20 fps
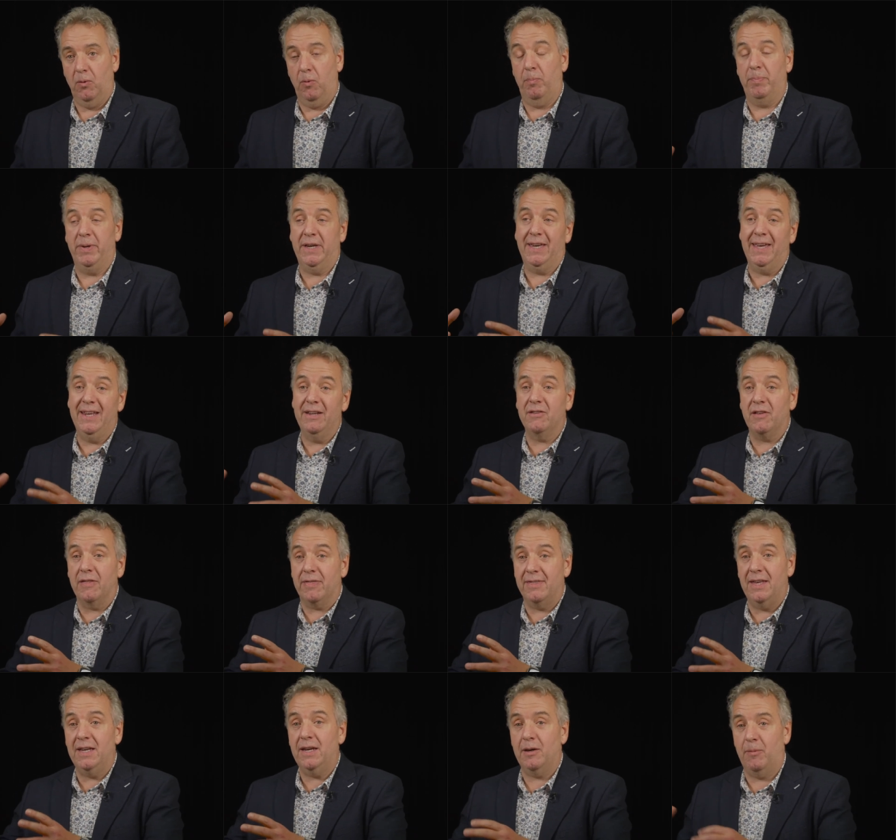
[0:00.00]
or begin to
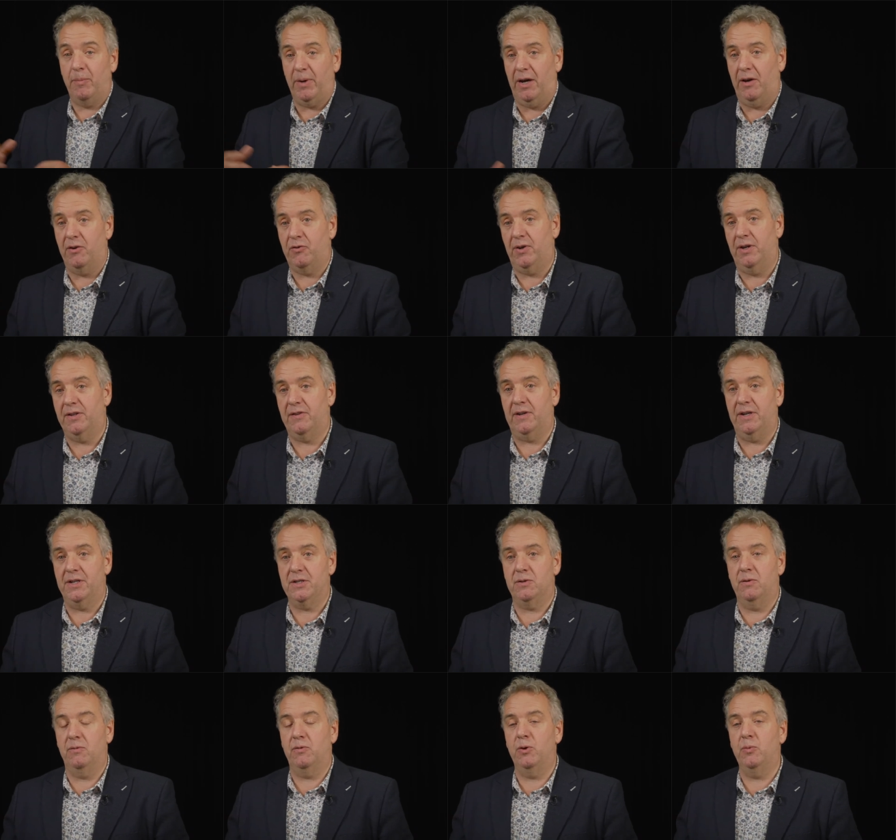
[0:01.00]
think about a
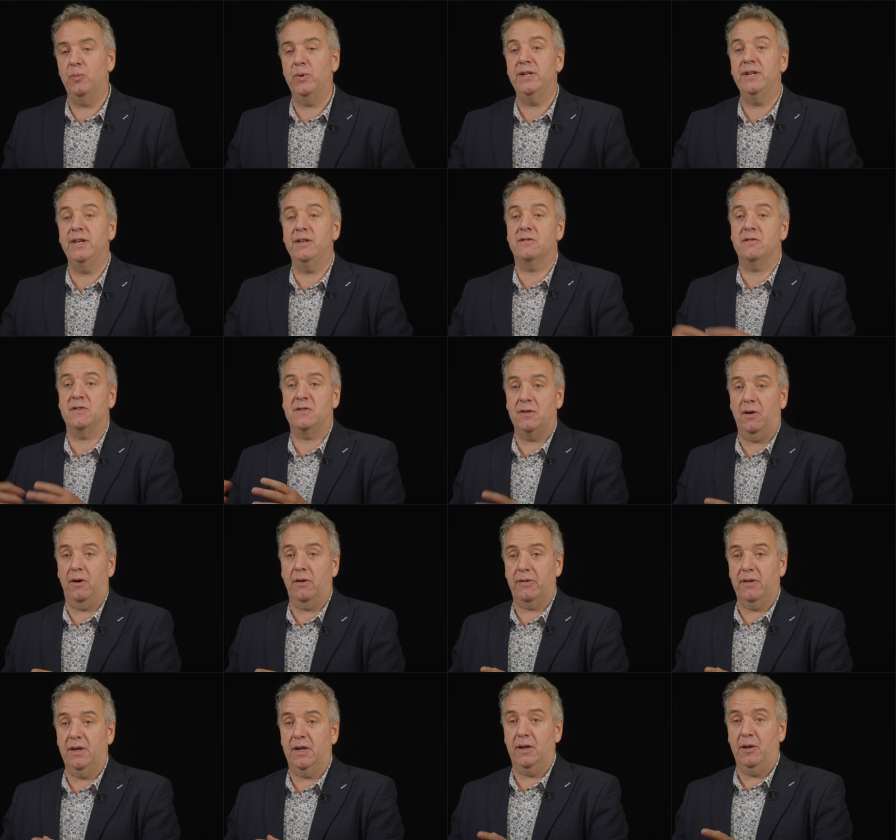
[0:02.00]
translational route, we need to
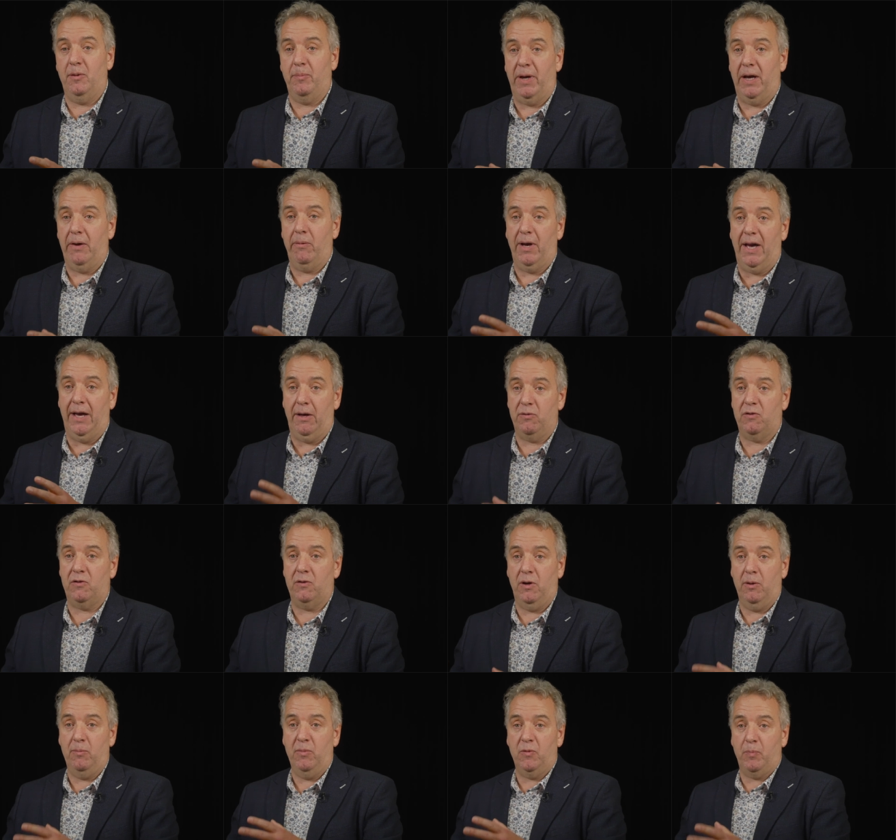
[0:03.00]
start thinking about
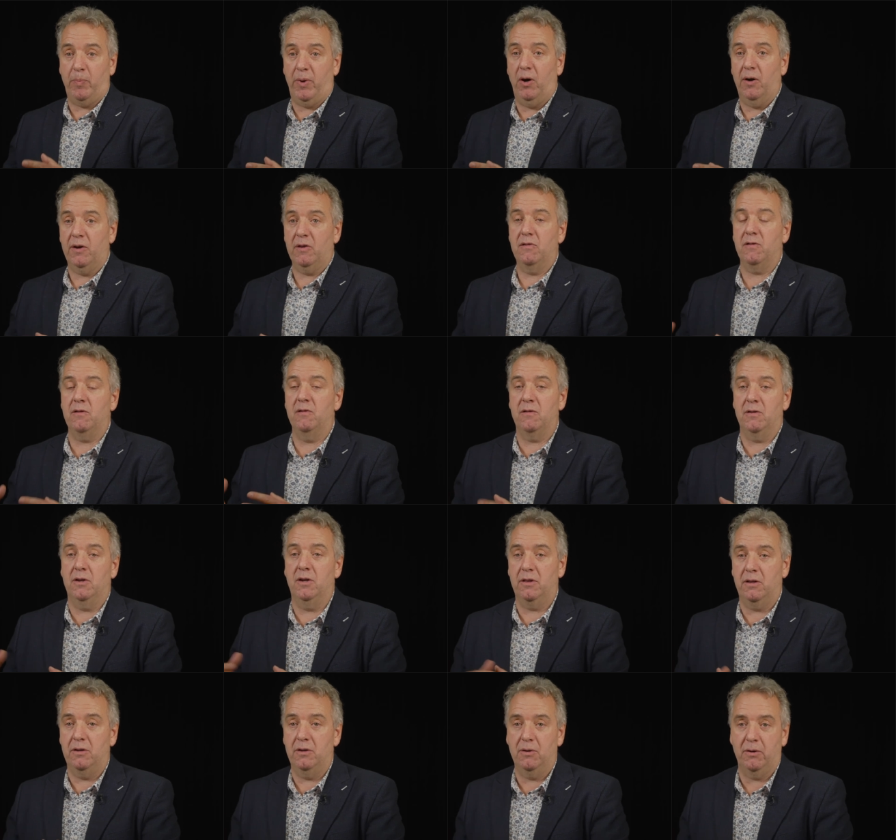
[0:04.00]
Alzheimer's, Parkinson's and
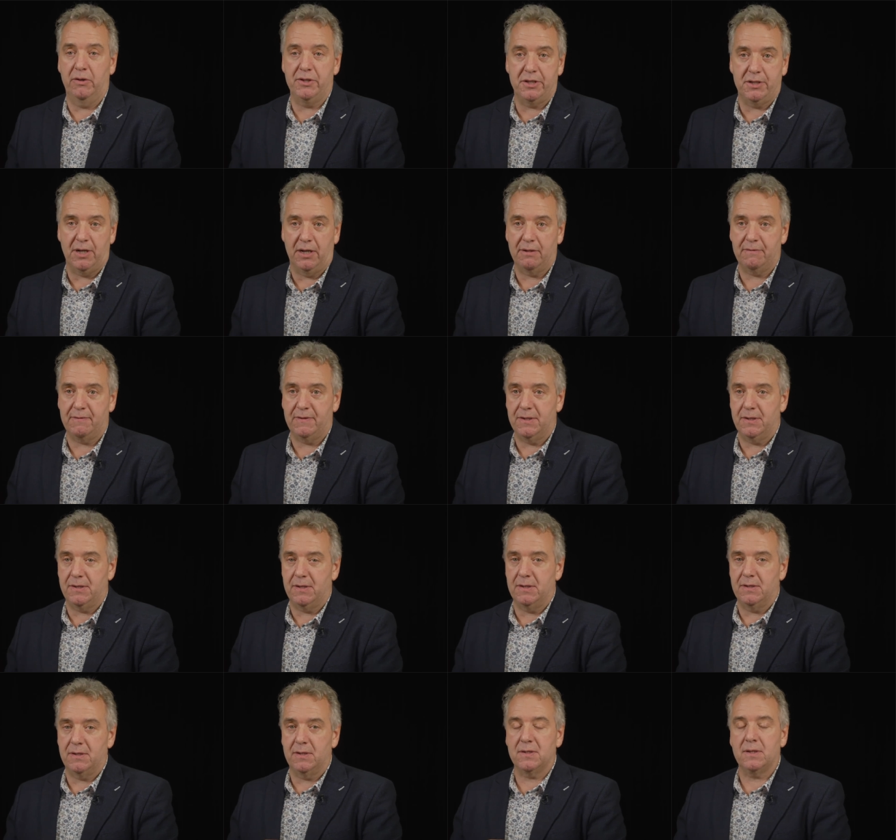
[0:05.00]
other neurodegenerative
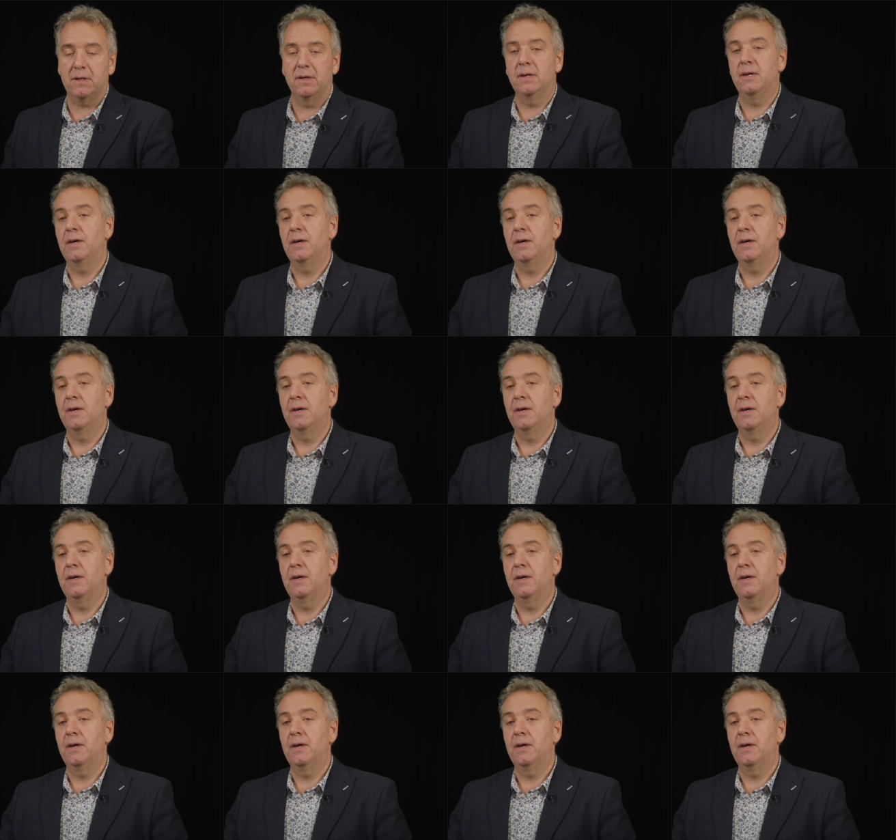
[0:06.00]
diseases.